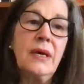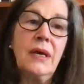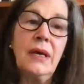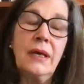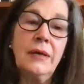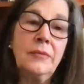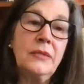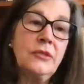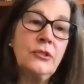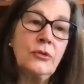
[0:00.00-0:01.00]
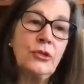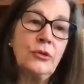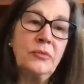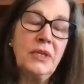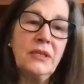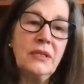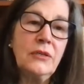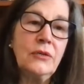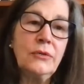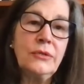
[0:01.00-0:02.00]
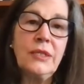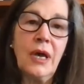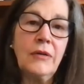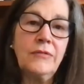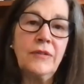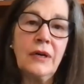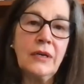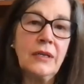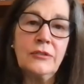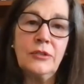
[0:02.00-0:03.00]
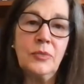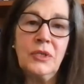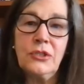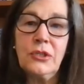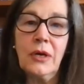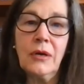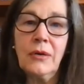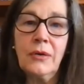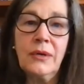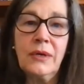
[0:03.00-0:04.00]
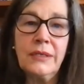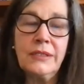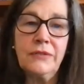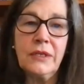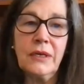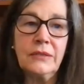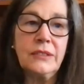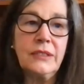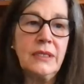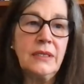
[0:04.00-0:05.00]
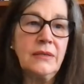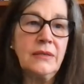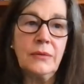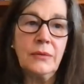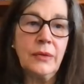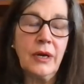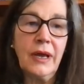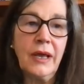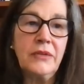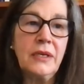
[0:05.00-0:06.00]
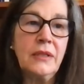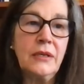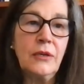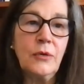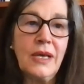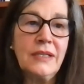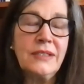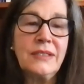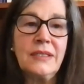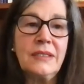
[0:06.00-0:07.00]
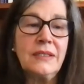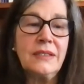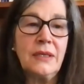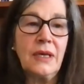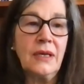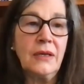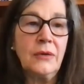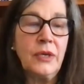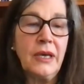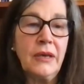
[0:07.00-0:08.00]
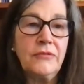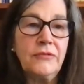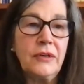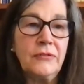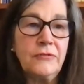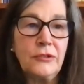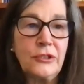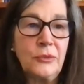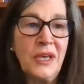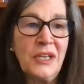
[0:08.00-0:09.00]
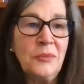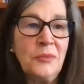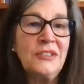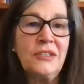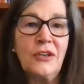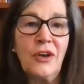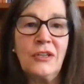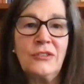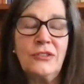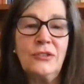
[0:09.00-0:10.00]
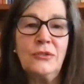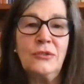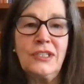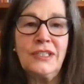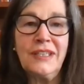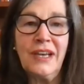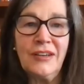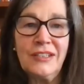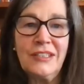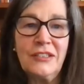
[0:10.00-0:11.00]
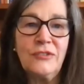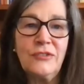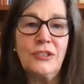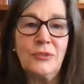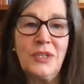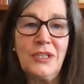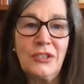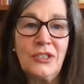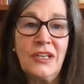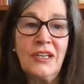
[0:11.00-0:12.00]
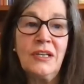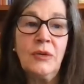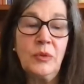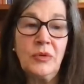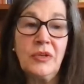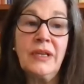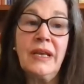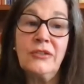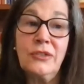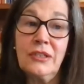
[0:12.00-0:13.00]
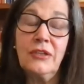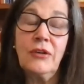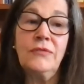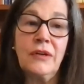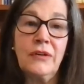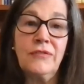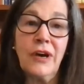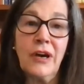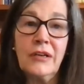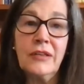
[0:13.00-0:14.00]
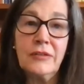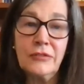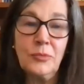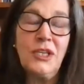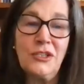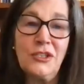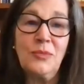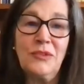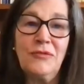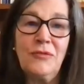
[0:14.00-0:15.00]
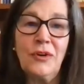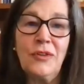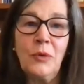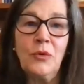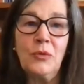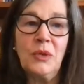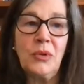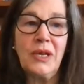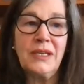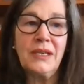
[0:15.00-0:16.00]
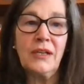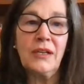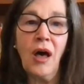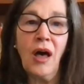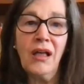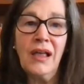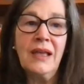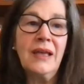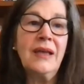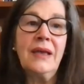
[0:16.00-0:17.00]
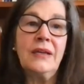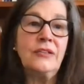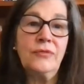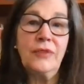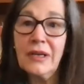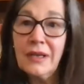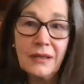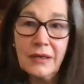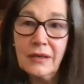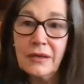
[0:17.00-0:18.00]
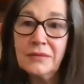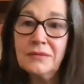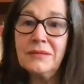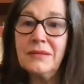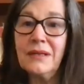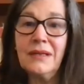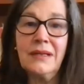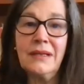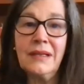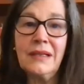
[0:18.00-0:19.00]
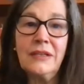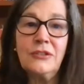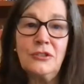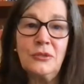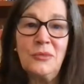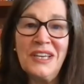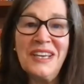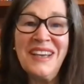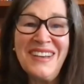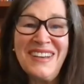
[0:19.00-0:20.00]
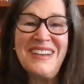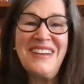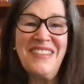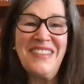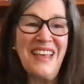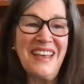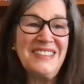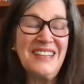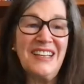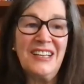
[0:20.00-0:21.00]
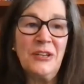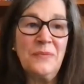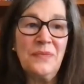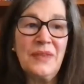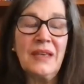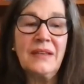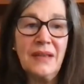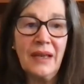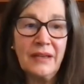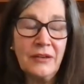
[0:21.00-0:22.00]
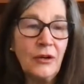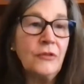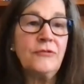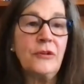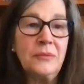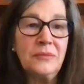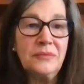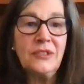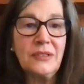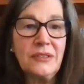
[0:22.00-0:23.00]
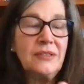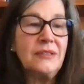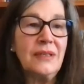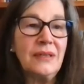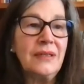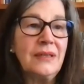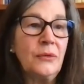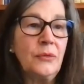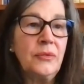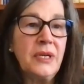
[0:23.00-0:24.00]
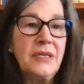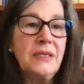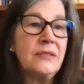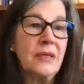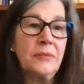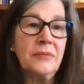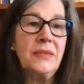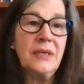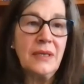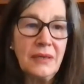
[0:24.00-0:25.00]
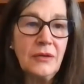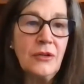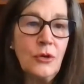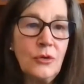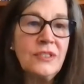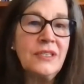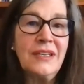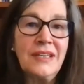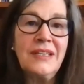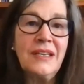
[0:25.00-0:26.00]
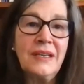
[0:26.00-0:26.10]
In social media use, how far can speech go? A difficulty we are having in the US is we have a First Amendment in the Constitution. It guarantees free speech. People can actually go very far in their speech before they would be breaking a law. It's very clear, at least to me, that, and I know from just reading some news in India